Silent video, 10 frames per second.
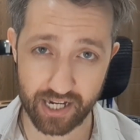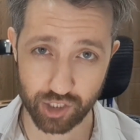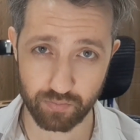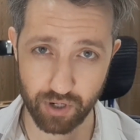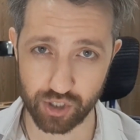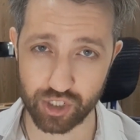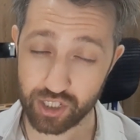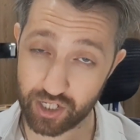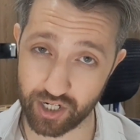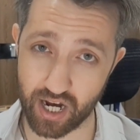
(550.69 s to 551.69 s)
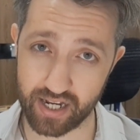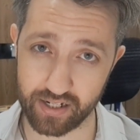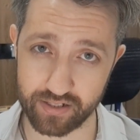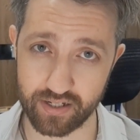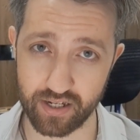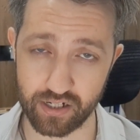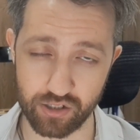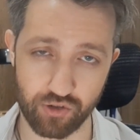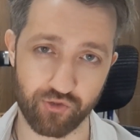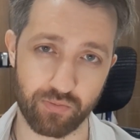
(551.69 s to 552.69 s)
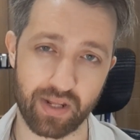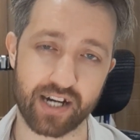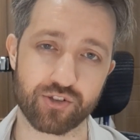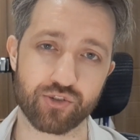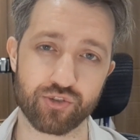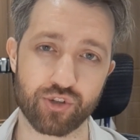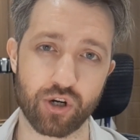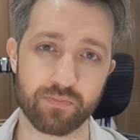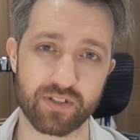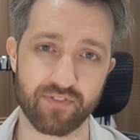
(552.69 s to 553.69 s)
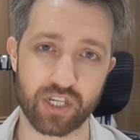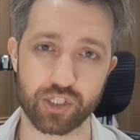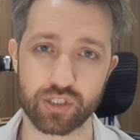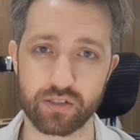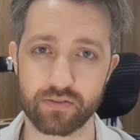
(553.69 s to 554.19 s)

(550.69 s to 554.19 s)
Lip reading: as opposed to the 9 in 10 from Lao Tzu's observation?